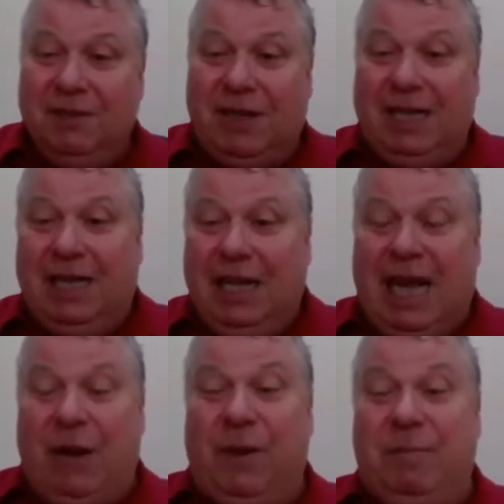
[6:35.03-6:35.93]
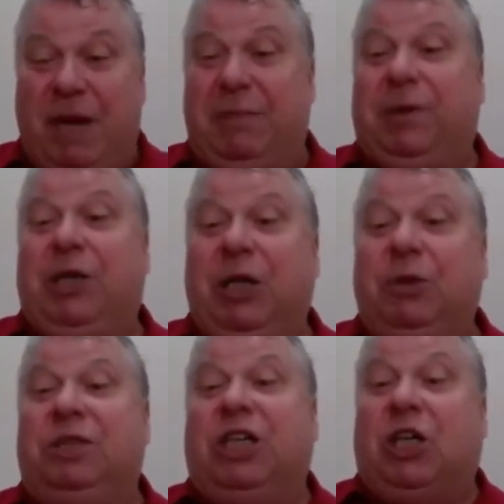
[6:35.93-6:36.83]
Right? And when people
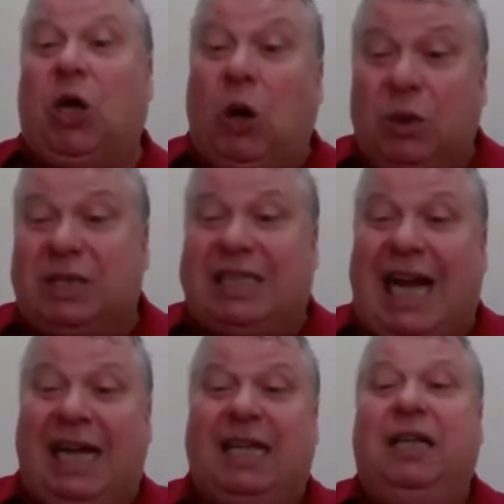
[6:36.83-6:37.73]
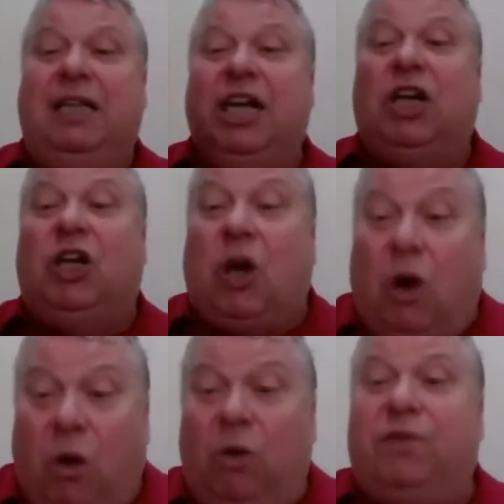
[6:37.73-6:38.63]
use the gold standard, the
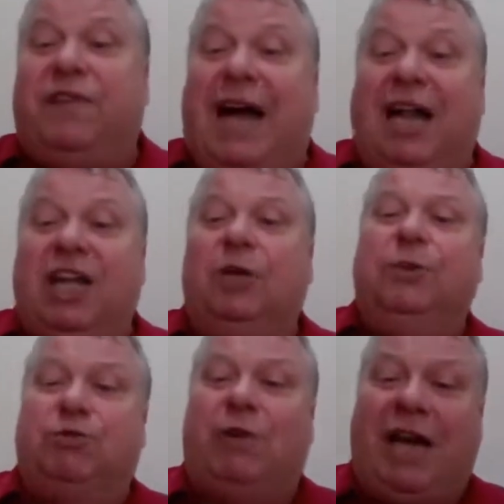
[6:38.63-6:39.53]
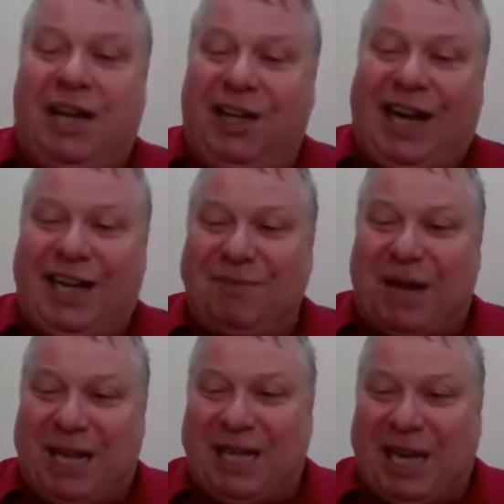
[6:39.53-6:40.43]
gold value is regulated
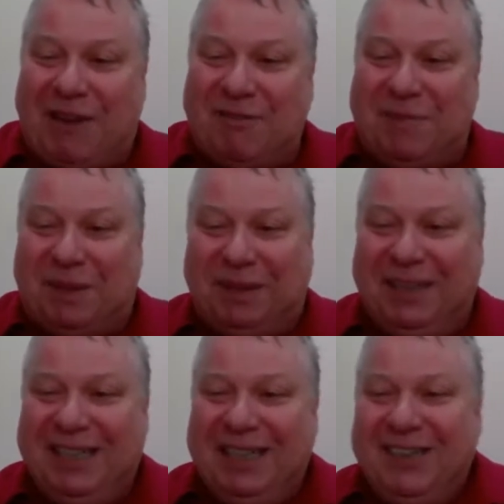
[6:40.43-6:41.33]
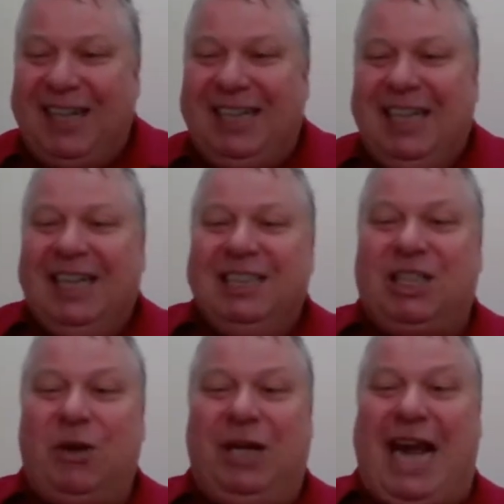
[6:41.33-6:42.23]
by the government. Right?
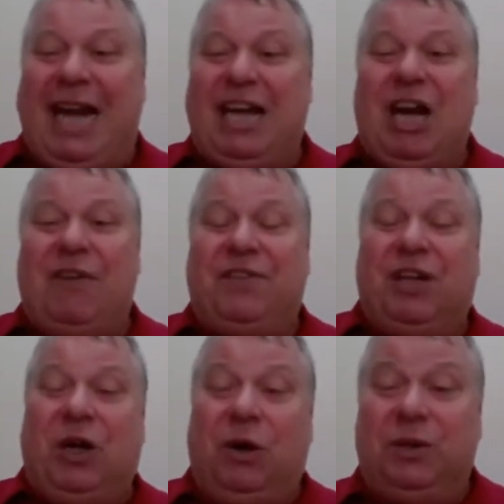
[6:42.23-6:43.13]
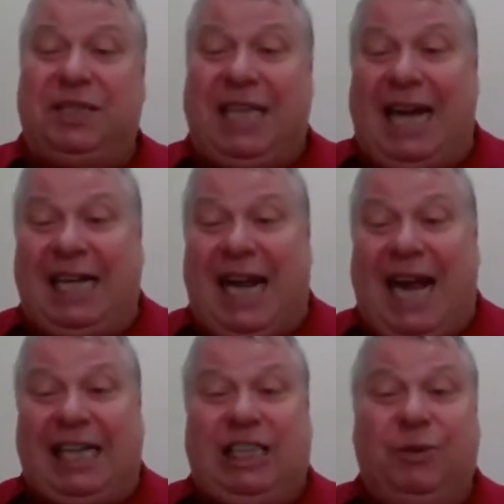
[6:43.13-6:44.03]
So getting off the gold standard
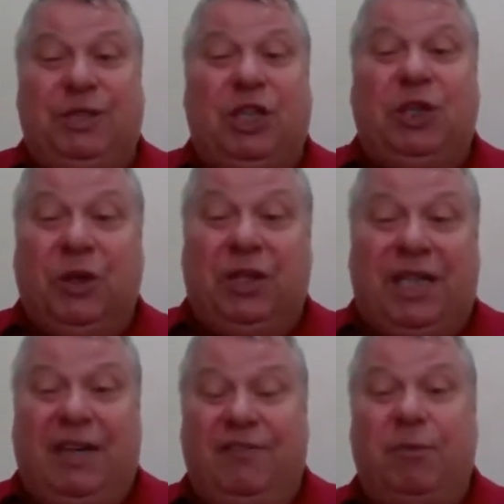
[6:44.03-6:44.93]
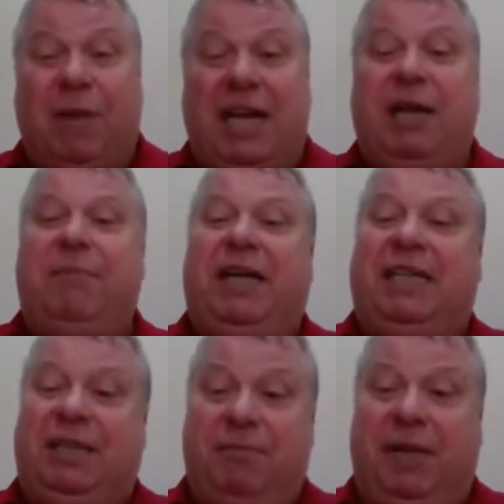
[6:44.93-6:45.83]
actually was a good thing for money,
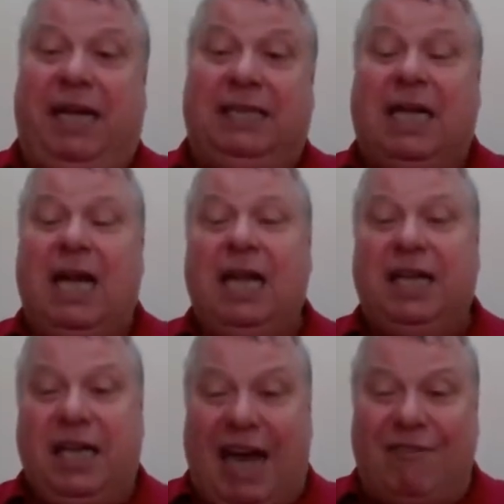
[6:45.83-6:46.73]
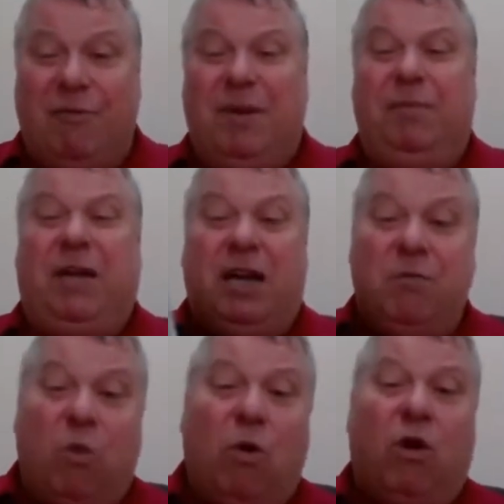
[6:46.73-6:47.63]
because it means the government
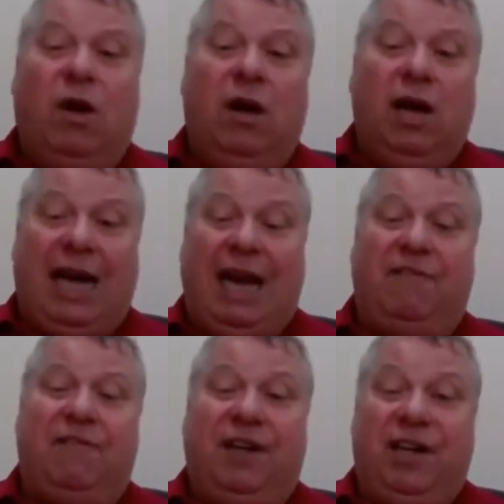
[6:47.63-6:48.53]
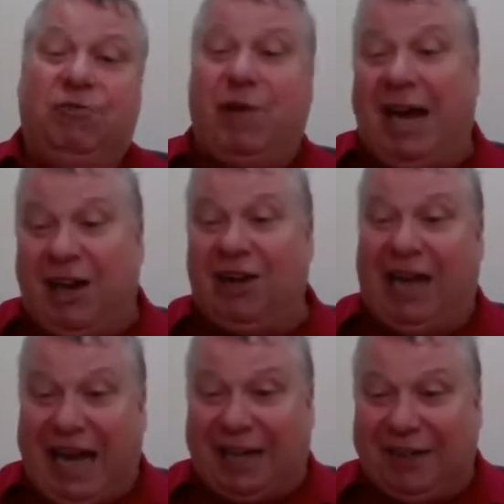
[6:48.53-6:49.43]
can more carefully
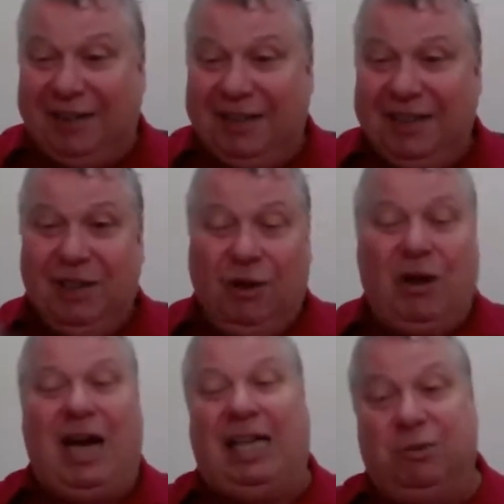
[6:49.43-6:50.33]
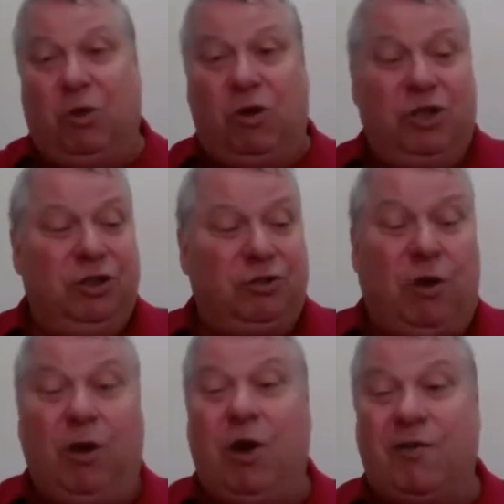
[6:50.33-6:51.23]
regulate it, or has more
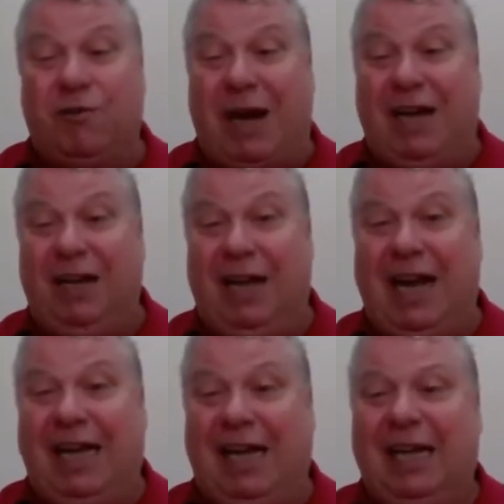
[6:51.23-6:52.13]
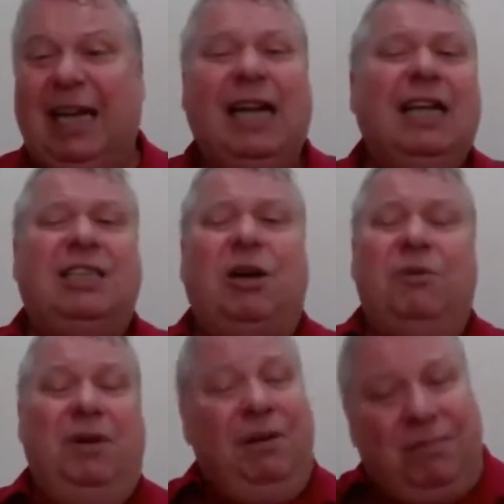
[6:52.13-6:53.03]
control over regulating it.
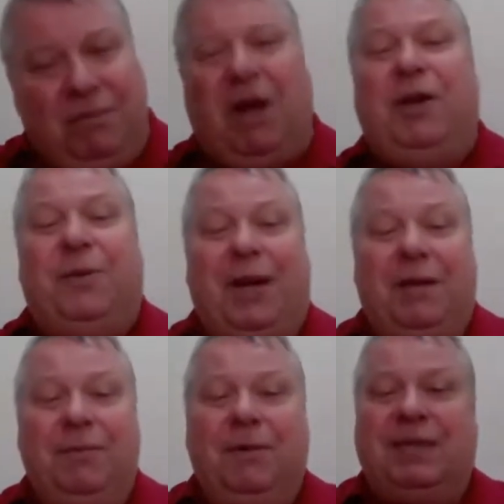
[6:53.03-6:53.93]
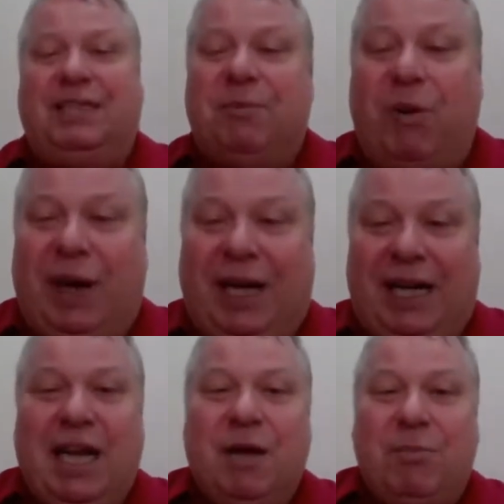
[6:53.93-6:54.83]
So anyway, what's the point?
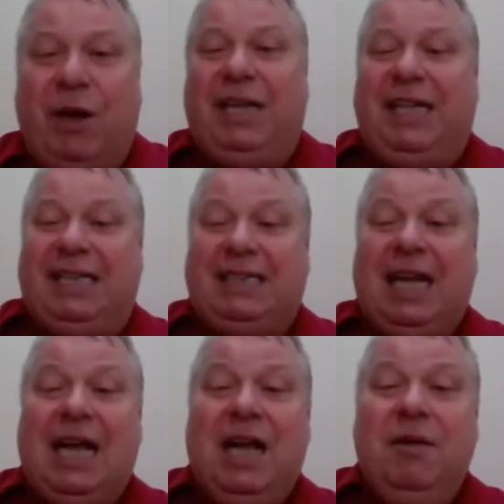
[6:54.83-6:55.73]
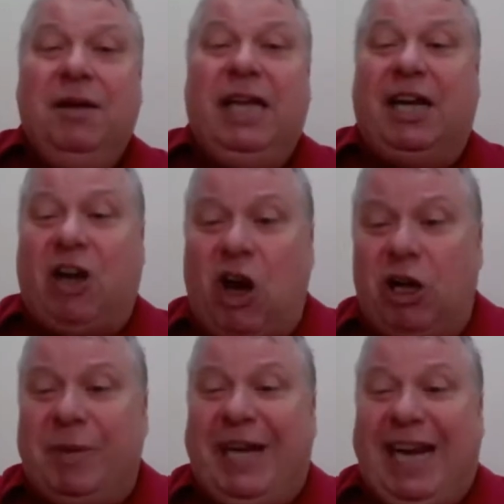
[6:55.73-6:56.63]
Point is, the
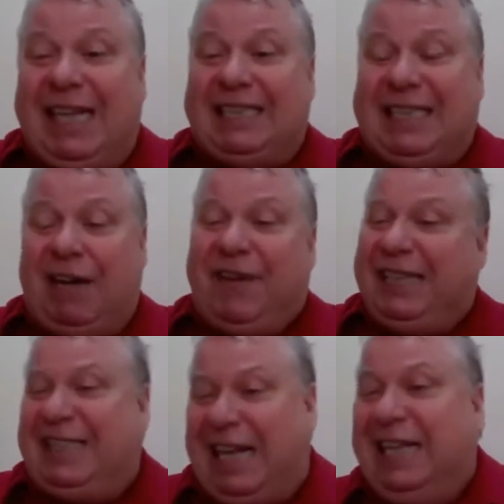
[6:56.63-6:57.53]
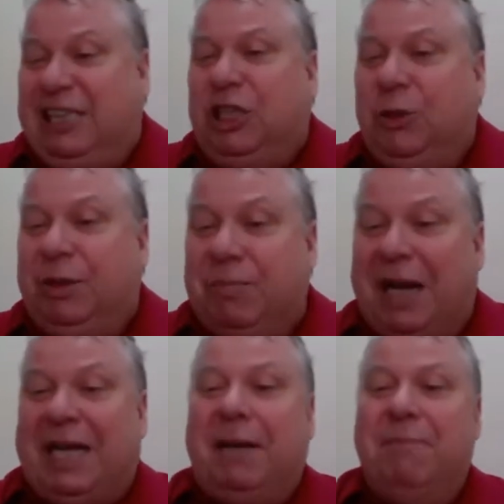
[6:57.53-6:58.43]
economy in itself has nothing to do with
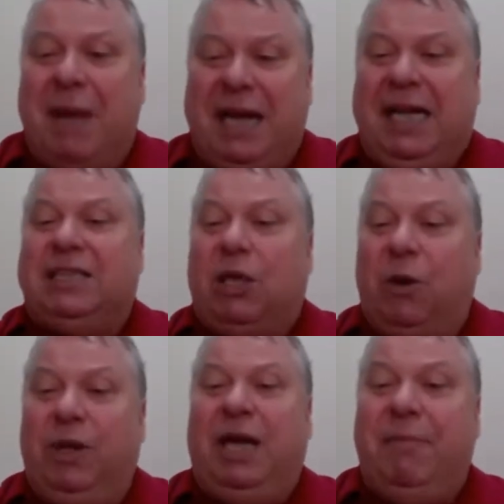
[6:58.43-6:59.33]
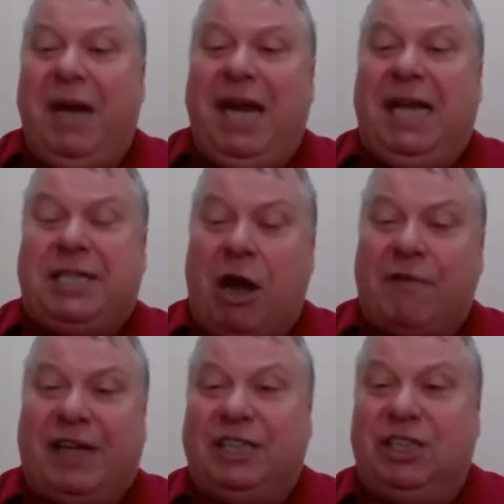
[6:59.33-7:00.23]
money. Money is only a means of
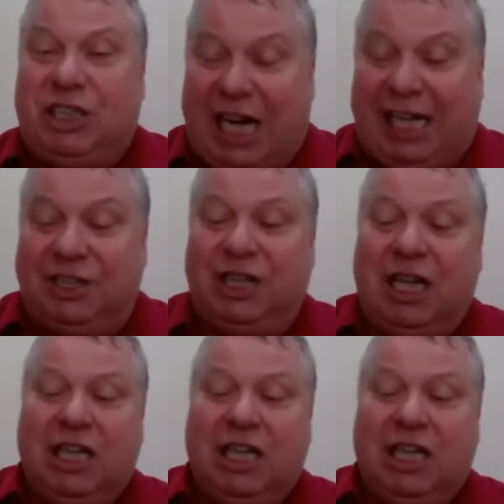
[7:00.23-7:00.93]
exchange.